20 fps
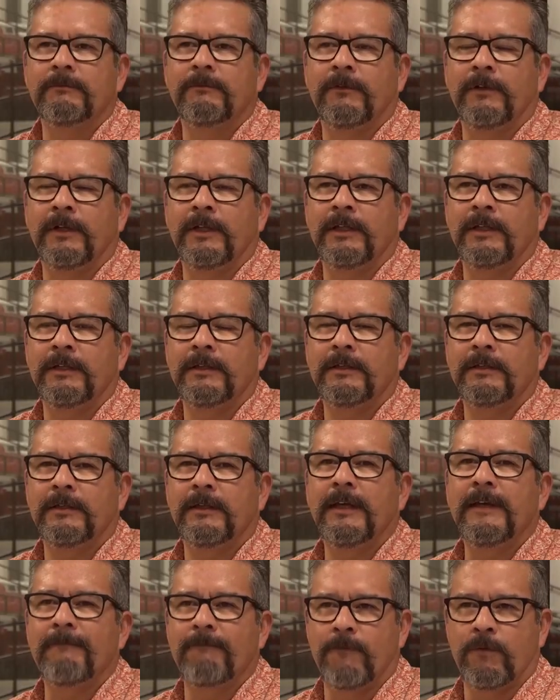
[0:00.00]
very
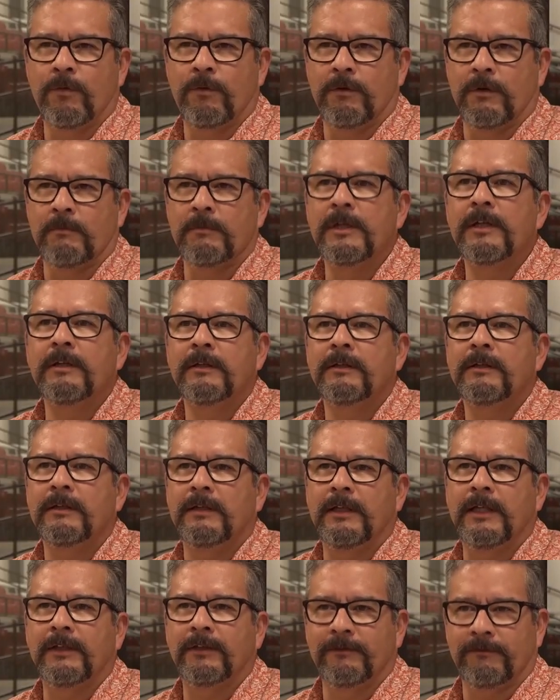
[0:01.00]
informed
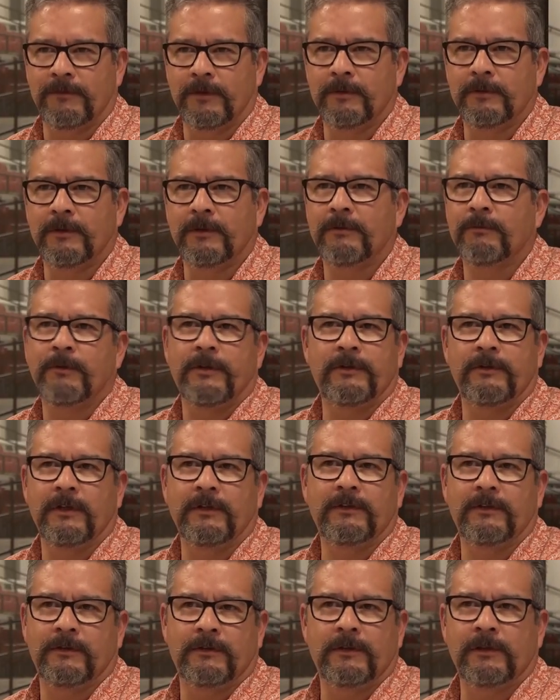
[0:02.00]
as a voter, whether
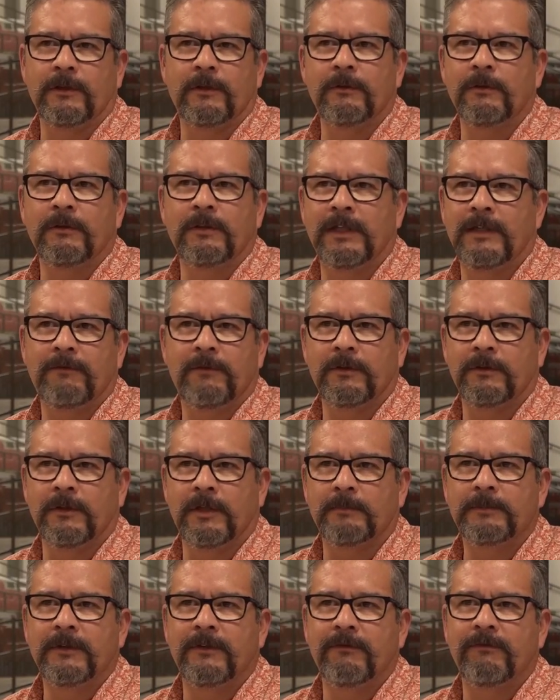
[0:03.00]
it's on the local level
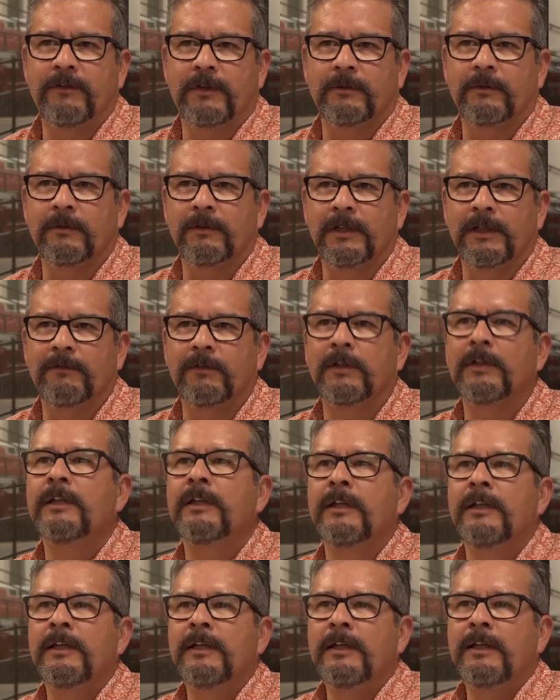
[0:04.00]
or up to the federal level.
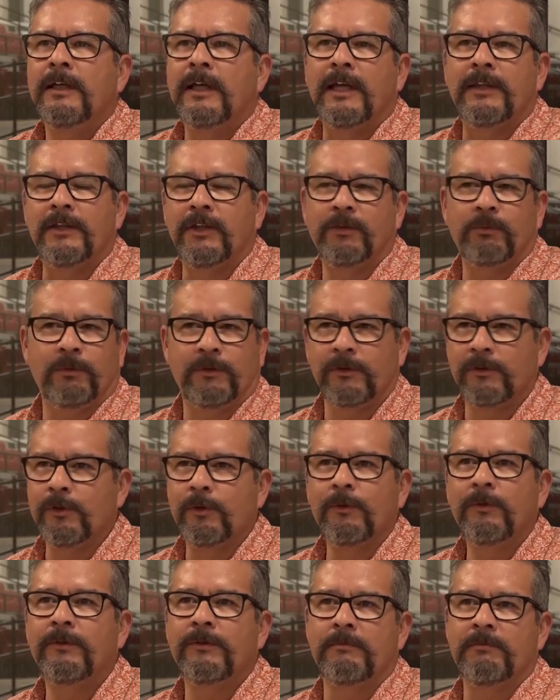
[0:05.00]
And this was
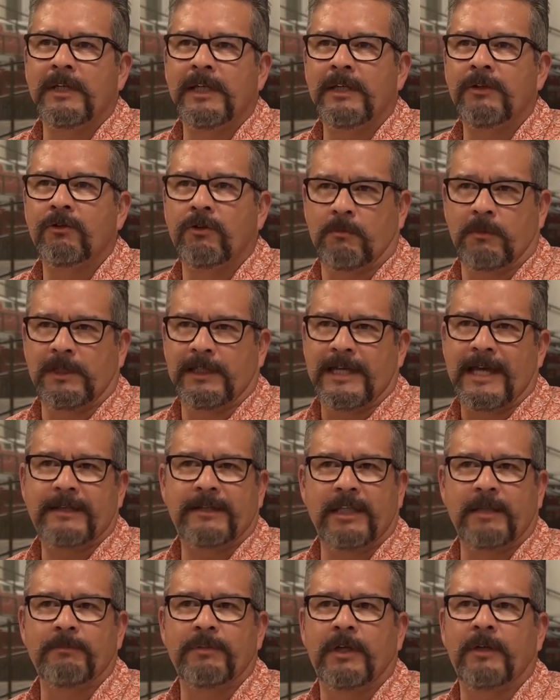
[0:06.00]
news to me. Normally, I
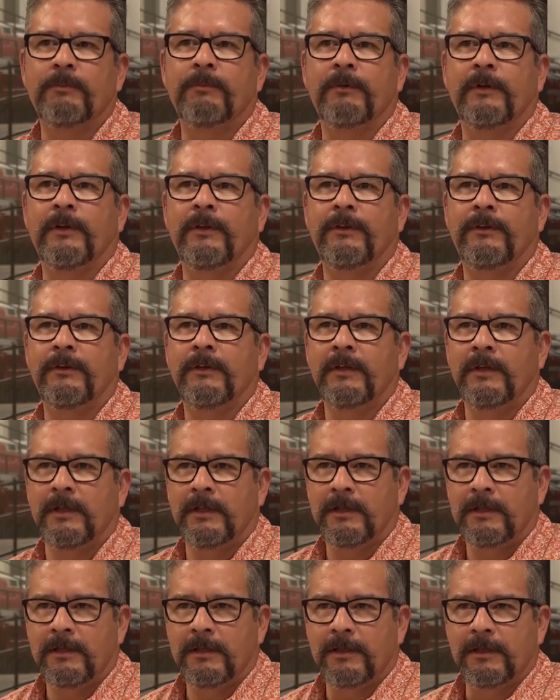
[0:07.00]
keep up with
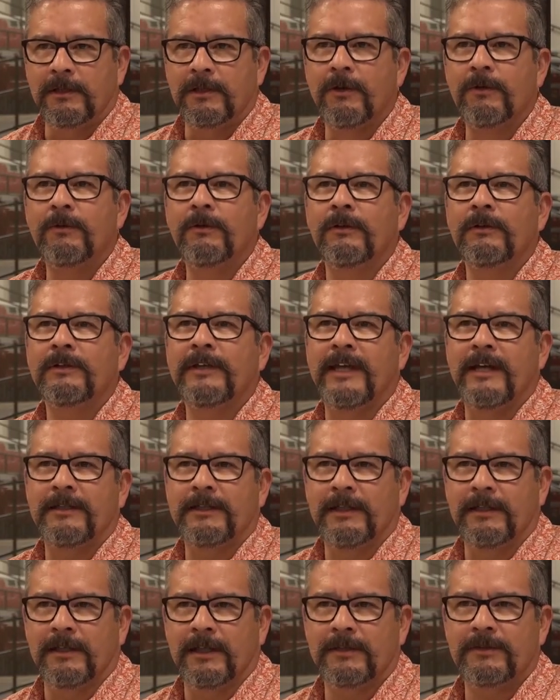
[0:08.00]
local
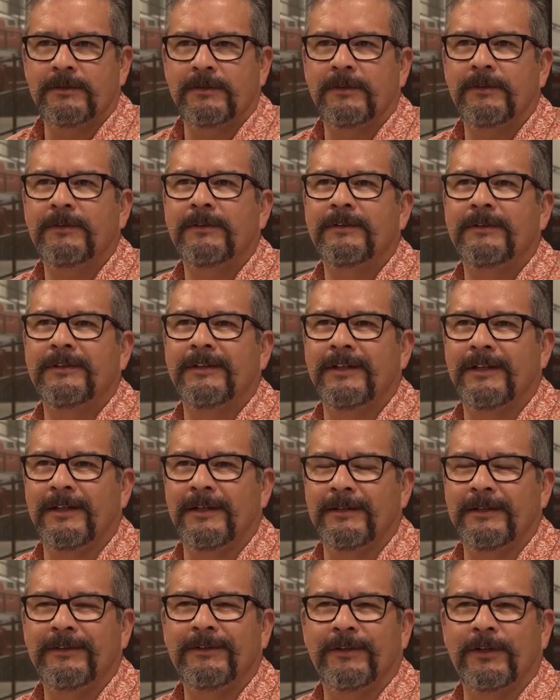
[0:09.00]
county elections.
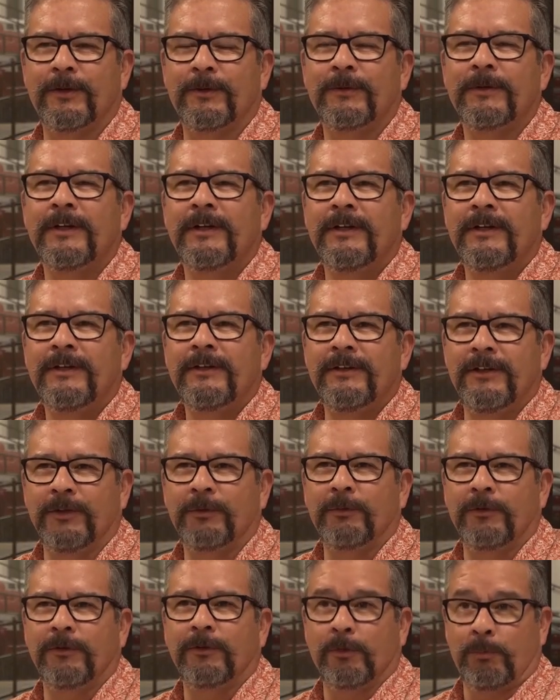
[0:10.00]
Uh, and so
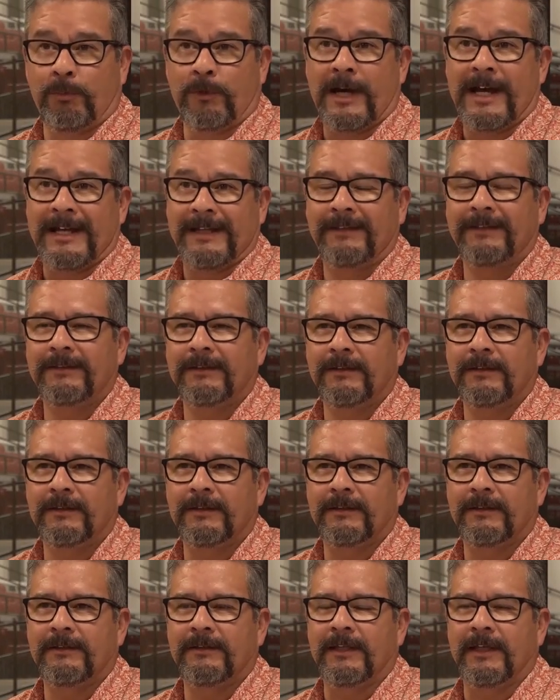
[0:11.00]
this was a surprise
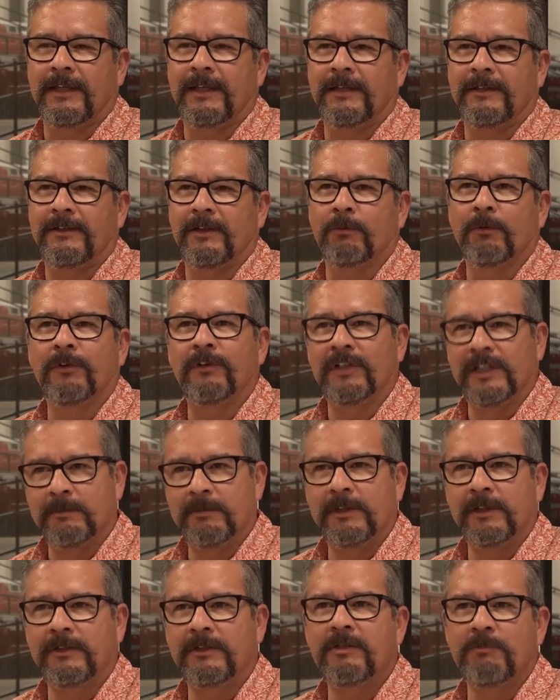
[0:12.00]
that there was
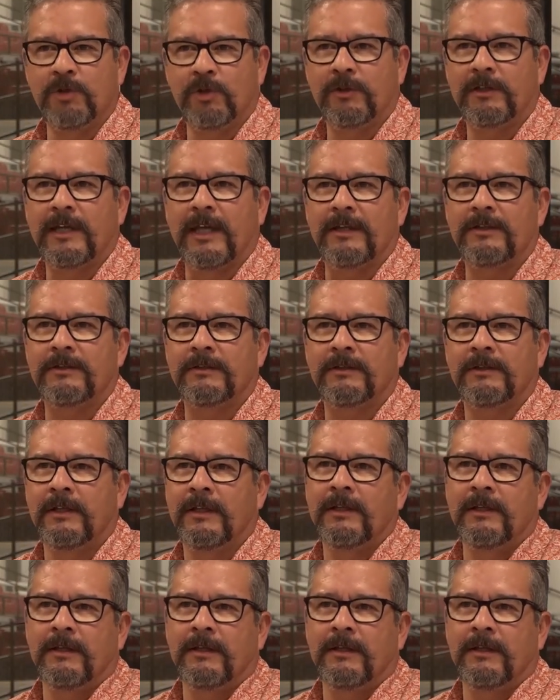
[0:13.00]
limited communication.